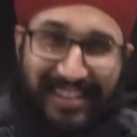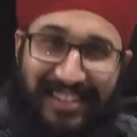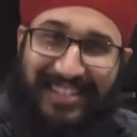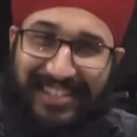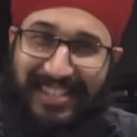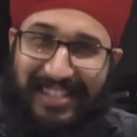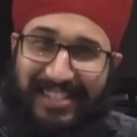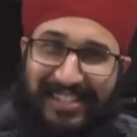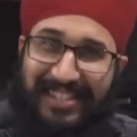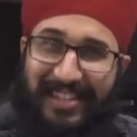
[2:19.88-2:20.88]
This
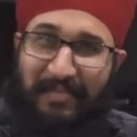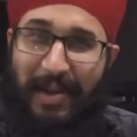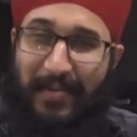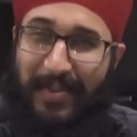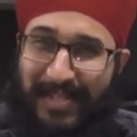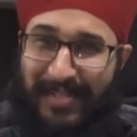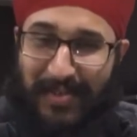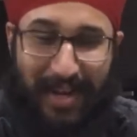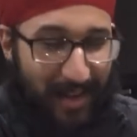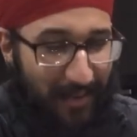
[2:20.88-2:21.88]
is my
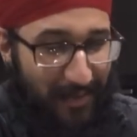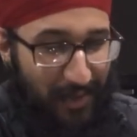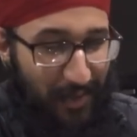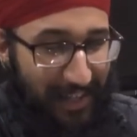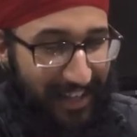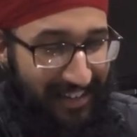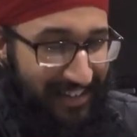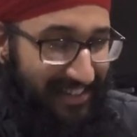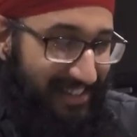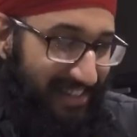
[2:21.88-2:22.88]
first try of
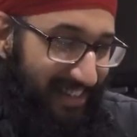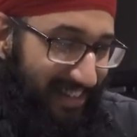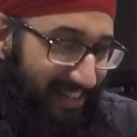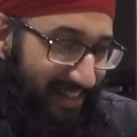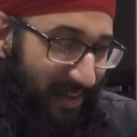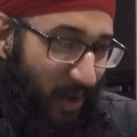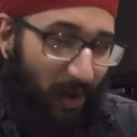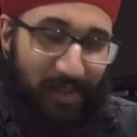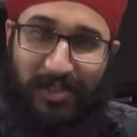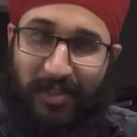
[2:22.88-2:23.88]
Jyotiana's
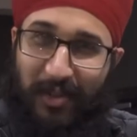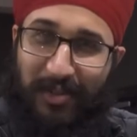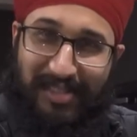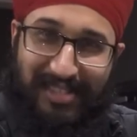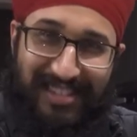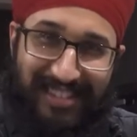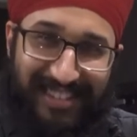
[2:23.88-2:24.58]
hot sauce.